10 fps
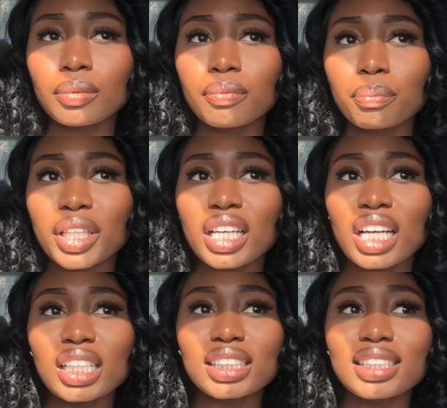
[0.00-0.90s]

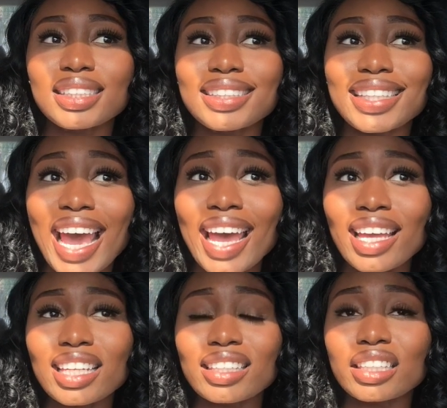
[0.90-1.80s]
because that
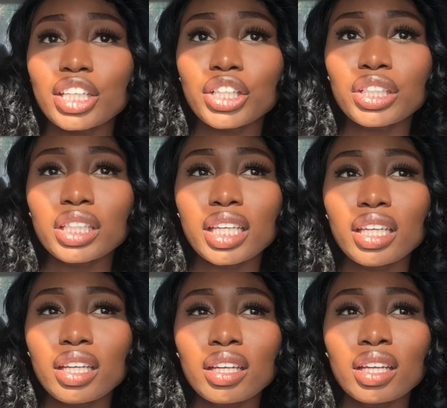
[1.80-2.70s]

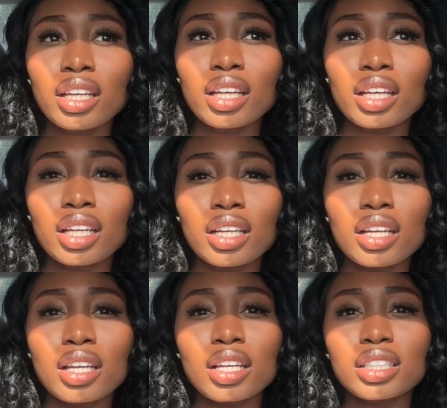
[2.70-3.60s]
literally
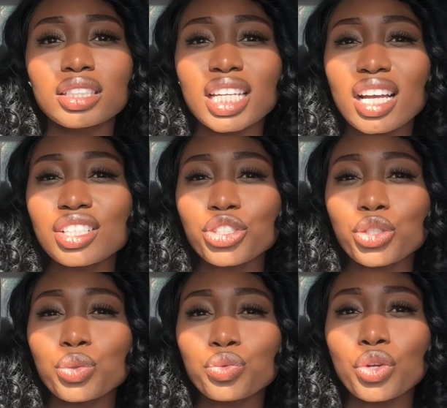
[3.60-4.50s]
does
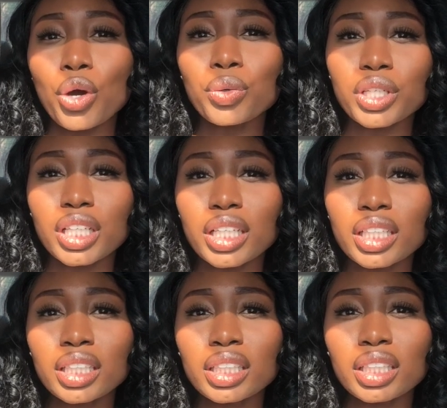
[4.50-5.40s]
you no
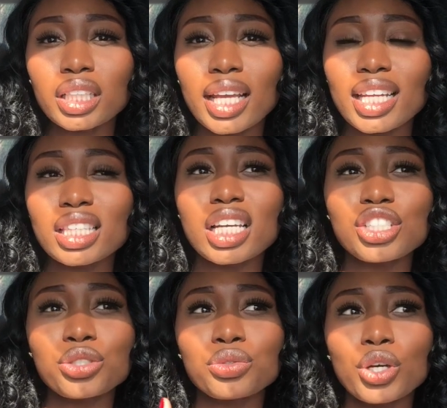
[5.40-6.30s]
good, and it
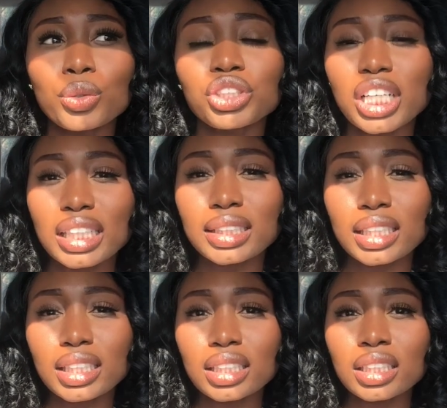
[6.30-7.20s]
does you no
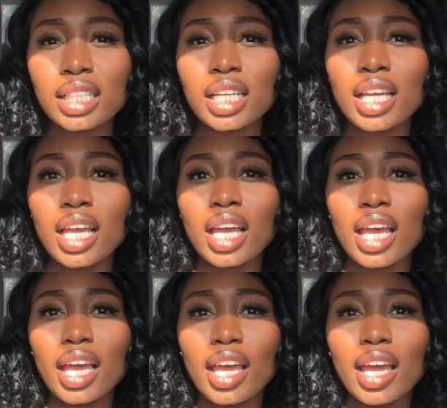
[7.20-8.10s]
justice.
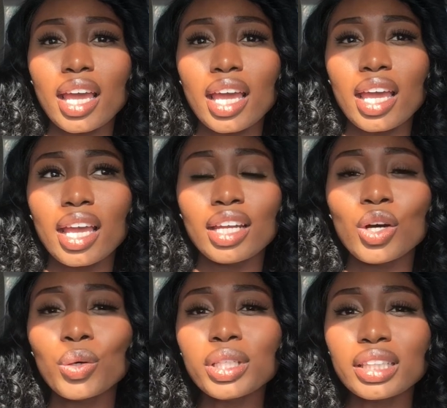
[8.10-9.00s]
And the
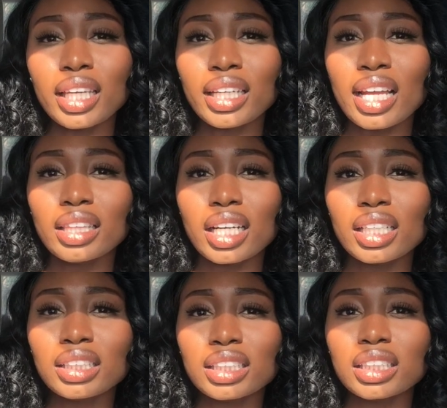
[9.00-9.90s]
only thing that
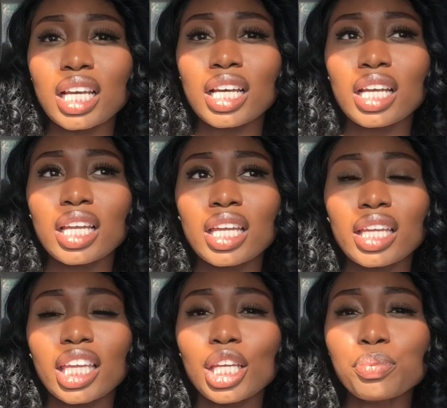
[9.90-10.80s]
does is
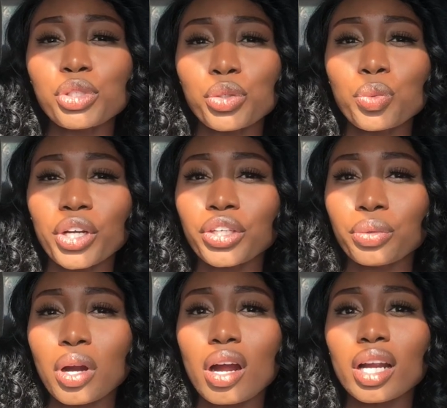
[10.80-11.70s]
keeps you where you
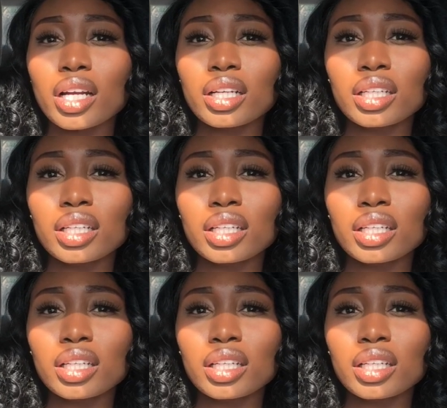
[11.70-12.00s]
are,